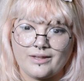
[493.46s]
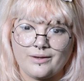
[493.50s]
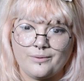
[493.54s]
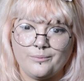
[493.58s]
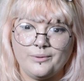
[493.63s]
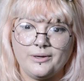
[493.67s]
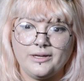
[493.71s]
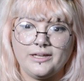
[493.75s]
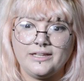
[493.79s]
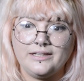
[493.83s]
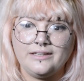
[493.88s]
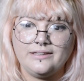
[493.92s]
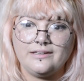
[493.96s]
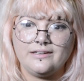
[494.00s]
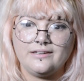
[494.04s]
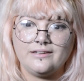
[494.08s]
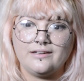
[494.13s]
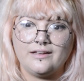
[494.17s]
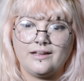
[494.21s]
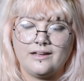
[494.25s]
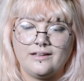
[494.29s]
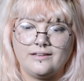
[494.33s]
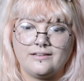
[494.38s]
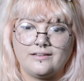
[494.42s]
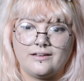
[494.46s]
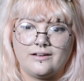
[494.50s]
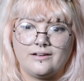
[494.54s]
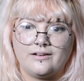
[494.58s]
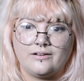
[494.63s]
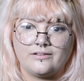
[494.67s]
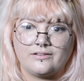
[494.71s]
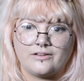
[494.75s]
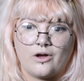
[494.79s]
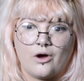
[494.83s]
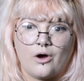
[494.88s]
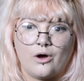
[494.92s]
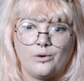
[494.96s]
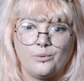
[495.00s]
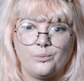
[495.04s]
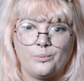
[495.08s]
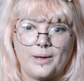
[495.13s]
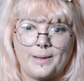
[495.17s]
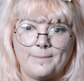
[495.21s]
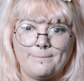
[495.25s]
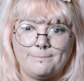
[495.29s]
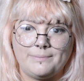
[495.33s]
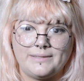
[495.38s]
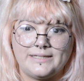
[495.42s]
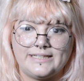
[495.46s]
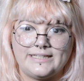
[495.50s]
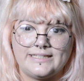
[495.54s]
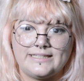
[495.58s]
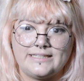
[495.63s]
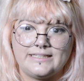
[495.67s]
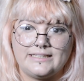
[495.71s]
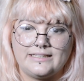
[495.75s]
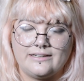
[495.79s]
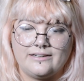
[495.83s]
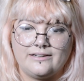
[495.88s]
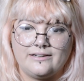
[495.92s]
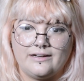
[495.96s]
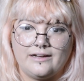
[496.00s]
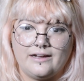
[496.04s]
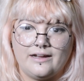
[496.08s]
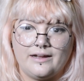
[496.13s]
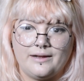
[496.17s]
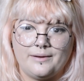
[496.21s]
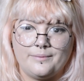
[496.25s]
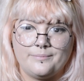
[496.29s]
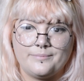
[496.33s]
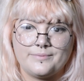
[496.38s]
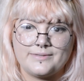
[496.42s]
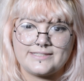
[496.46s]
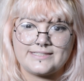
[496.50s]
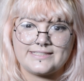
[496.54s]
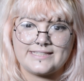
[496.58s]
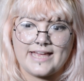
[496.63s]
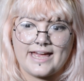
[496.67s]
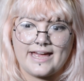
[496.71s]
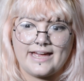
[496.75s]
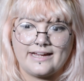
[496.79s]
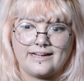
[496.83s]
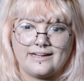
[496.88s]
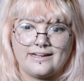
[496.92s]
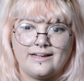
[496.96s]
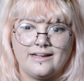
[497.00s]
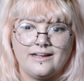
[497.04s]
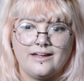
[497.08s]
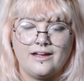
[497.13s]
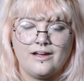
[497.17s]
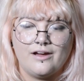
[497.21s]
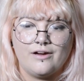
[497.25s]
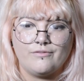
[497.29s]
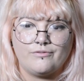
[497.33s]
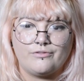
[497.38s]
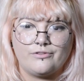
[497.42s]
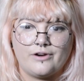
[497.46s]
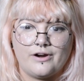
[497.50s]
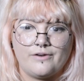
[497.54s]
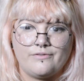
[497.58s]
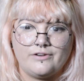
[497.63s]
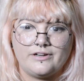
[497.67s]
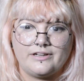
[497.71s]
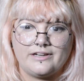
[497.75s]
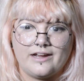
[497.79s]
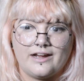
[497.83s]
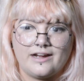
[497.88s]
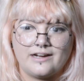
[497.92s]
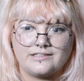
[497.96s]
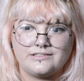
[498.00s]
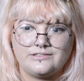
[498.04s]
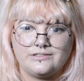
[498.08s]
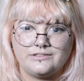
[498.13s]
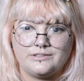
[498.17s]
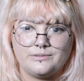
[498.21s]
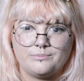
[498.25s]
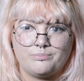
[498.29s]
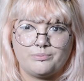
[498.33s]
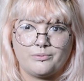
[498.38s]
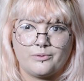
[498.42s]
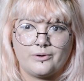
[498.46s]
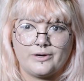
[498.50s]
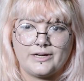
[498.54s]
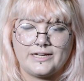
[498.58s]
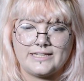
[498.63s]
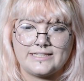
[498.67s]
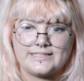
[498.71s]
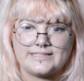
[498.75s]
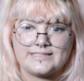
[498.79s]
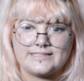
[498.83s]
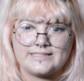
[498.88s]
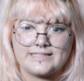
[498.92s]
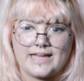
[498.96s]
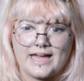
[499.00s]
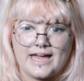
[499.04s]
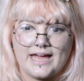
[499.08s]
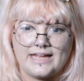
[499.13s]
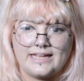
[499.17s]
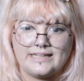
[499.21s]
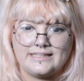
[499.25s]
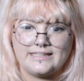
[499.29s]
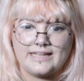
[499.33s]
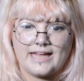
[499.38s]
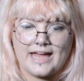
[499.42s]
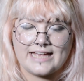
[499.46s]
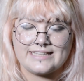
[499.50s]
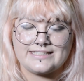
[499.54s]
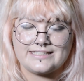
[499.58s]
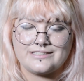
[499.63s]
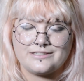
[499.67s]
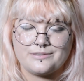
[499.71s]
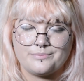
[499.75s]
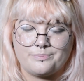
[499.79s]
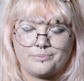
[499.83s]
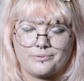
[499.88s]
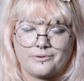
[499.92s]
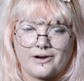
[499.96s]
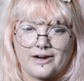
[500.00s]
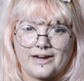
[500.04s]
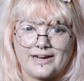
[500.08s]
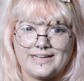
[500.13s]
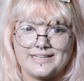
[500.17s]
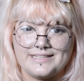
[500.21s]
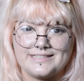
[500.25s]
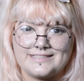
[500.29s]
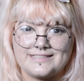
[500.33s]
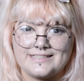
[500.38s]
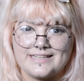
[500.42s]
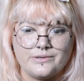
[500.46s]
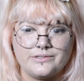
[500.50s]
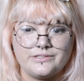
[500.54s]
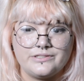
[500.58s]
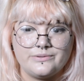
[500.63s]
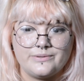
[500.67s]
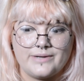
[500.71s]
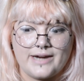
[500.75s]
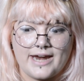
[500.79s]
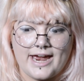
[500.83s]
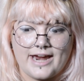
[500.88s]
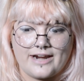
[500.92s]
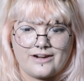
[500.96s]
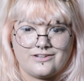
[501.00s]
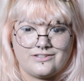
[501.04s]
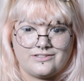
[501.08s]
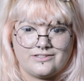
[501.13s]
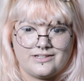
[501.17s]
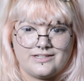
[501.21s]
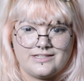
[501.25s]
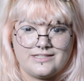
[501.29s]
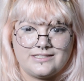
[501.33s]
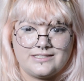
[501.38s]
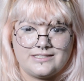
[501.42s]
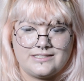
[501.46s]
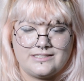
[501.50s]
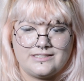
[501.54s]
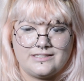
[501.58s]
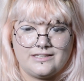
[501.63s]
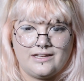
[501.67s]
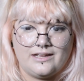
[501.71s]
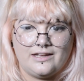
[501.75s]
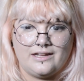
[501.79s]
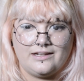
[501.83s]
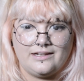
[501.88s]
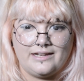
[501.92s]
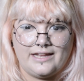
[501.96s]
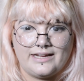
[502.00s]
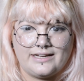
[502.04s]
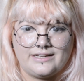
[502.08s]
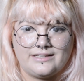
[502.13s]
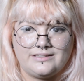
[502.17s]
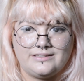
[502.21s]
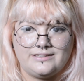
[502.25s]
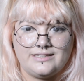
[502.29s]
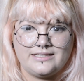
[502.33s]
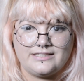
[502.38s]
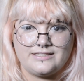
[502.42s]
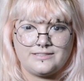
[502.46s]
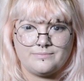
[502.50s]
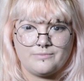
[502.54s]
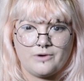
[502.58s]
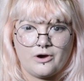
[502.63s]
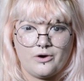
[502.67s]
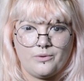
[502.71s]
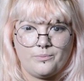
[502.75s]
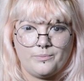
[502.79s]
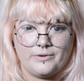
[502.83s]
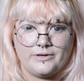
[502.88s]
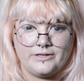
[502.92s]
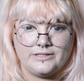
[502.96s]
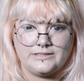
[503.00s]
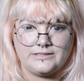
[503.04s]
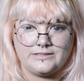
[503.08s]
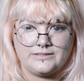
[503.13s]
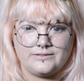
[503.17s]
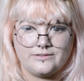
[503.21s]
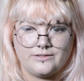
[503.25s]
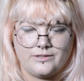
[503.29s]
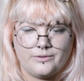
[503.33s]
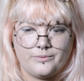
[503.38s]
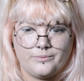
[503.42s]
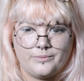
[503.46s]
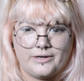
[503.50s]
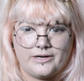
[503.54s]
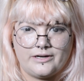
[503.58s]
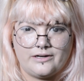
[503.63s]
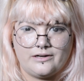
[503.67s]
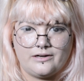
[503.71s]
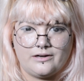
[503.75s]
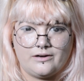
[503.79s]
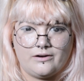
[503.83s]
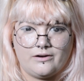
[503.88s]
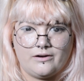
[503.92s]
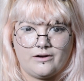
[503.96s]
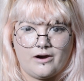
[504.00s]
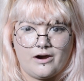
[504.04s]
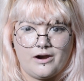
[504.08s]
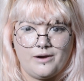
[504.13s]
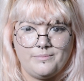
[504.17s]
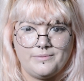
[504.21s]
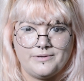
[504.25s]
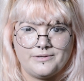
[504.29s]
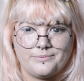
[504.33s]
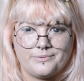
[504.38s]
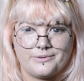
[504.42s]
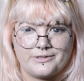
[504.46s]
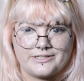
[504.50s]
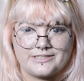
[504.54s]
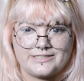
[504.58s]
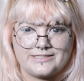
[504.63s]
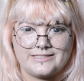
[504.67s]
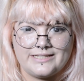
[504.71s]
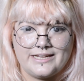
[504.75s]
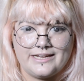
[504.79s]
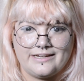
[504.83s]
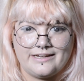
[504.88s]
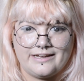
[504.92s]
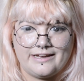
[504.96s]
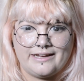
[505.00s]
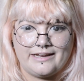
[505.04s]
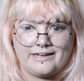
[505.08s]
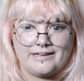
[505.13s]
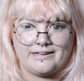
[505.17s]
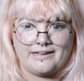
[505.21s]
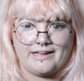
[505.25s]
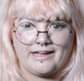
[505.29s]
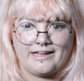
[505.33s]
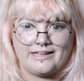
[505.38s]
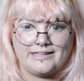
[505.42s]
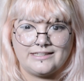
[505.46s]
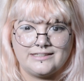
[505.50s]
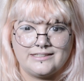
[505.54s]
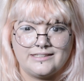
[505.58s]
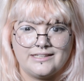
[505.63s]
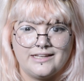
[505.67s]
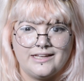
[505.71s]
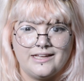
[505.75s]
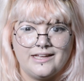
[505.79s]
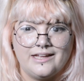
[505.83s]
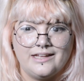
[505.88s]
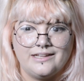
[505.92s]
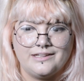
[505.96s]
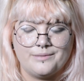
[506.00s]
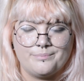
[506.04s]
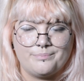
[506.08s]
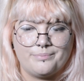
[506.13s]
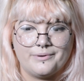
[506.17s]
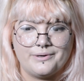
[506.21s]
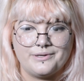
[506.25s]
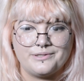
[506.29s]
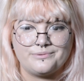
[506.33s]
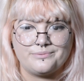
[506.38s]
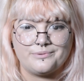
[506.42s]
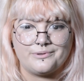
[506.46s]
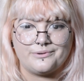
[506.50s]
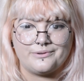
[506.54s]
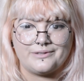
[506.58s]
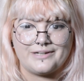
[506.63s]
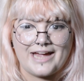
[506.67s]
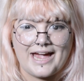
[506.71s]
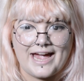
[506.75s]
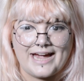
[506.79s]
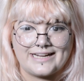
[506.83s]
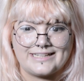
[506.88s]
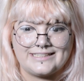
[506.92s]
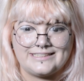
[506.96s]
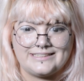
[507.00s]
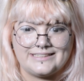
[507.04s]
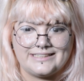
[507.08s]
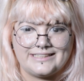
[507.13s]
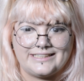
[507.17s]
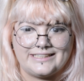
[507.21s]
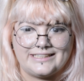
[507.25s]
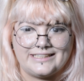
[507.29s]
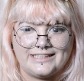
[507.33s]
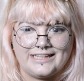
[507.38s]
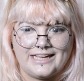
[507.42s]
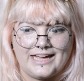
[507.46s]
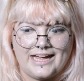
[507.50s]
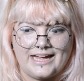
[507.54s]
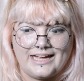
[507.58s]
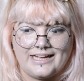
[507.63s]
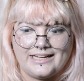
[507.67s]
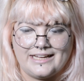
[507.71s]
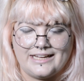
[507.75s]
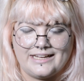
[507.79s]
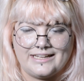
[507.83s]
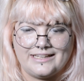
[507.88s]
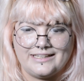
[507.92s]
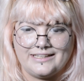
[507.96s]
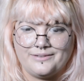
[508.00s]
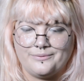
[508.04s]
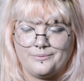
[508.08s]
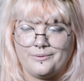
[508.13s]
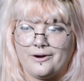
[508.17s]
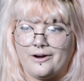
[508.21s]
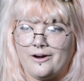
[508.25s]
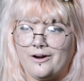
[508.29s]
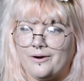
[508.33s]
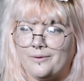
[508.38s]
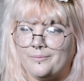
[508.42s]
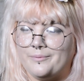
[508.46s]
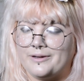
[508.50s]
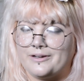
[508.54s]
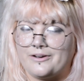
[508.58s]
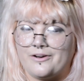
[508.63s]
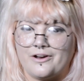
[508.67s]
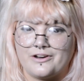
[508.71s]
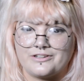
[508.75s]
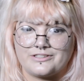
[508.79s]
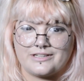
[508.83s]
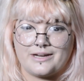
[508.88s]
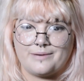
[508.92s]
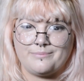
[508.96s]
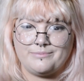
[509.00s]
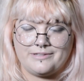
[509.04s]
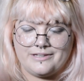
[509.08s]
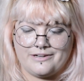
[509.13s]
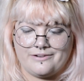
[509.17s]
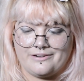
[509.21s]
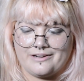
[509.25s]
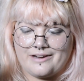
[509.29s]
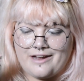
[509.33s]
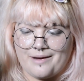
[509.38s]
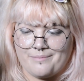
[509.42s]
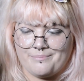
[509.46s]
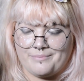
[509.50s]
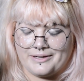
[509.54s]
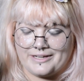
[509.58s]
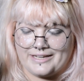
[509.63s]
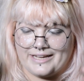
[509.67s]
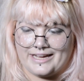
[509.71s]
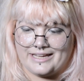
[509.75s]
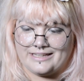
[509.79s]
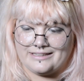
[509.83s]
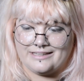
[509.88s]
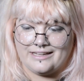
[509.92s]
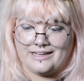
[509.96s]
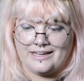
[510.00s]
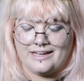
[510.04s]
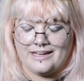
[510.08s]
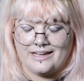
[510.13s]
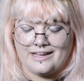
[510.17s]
when the whole Wembley sang Forever Young to the boys, and as a surprise, those reactions, like this moment where ARMY were singing and the boys were reacting, oh my gosh, I'm tearing up again.